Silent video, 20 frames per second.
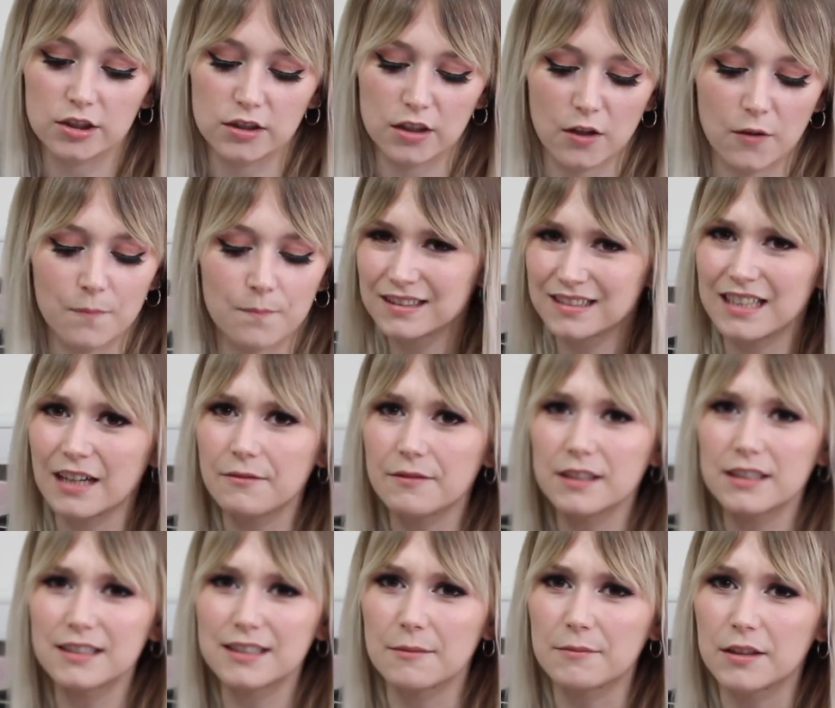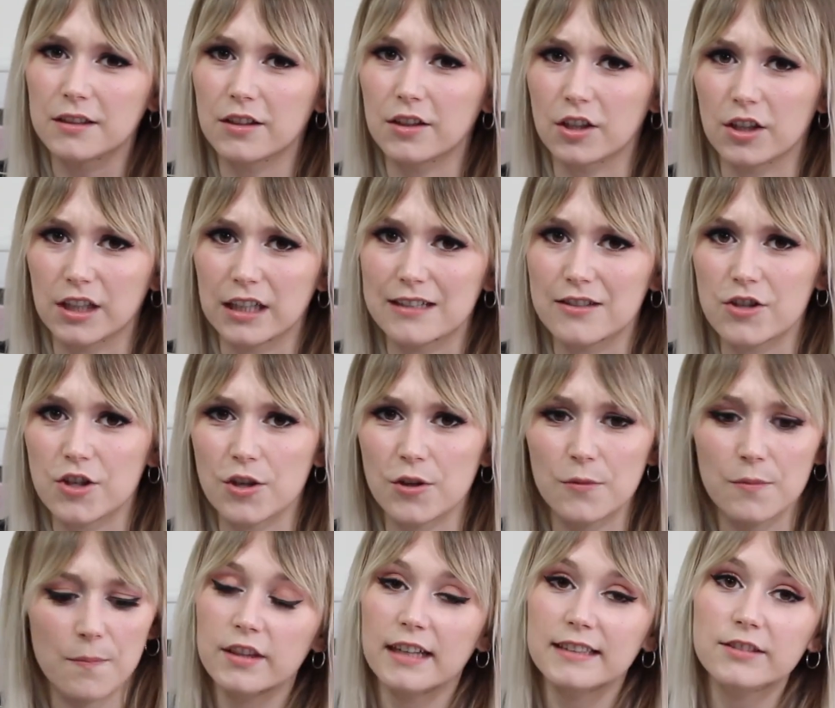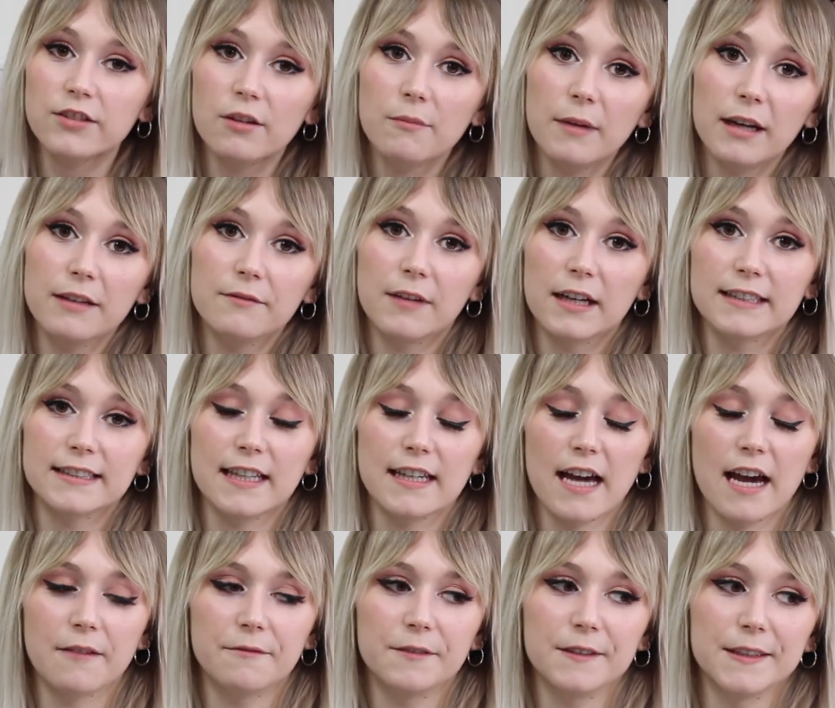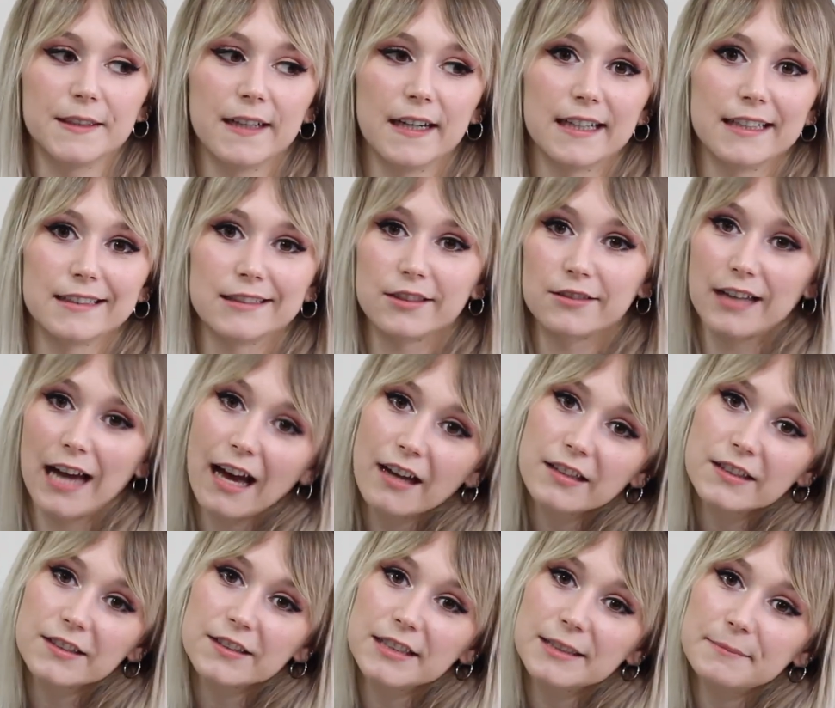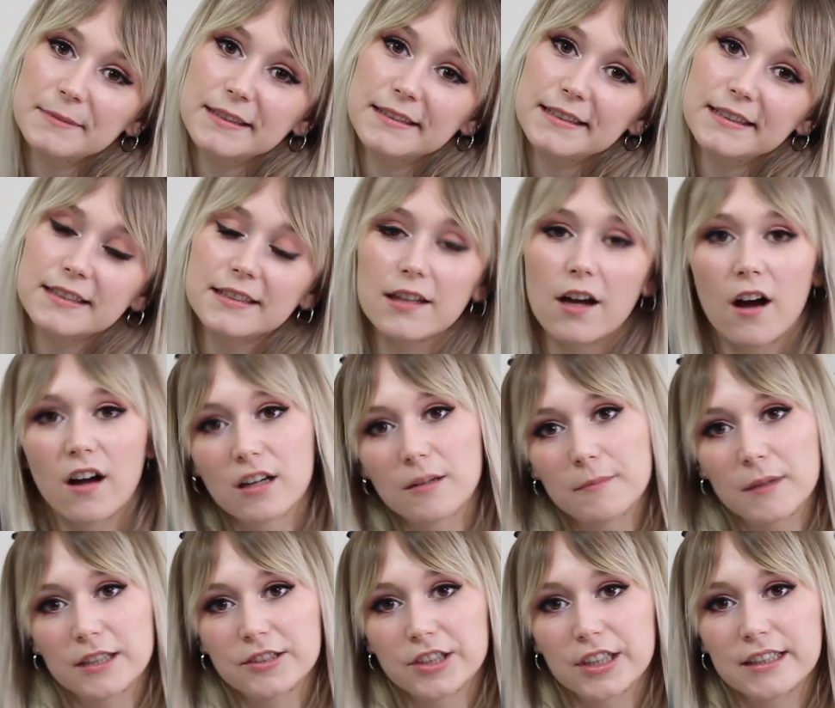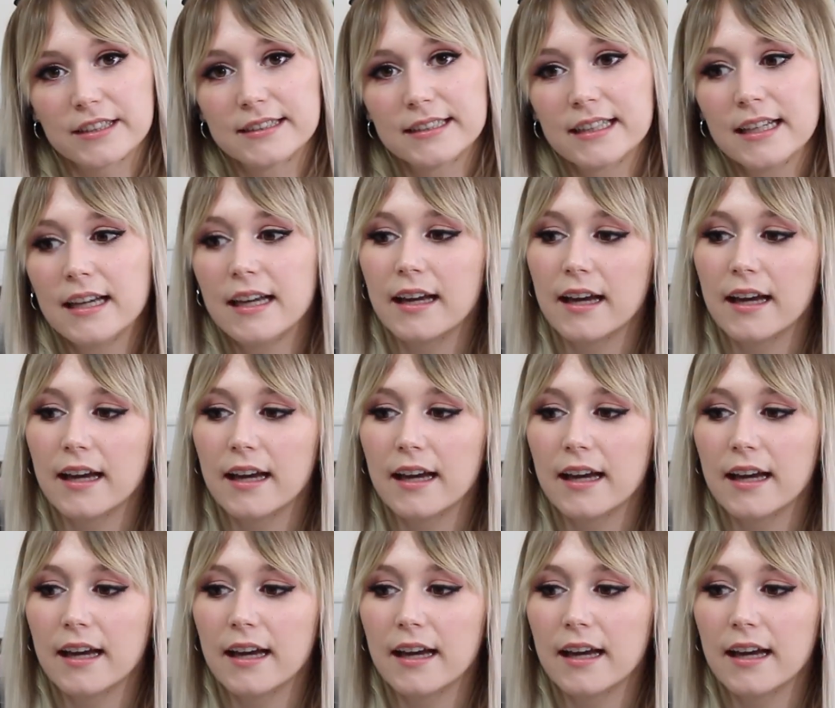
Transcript: So it's definitely something to look into. That's all my advice I have for you guys on how to start a business on a budget.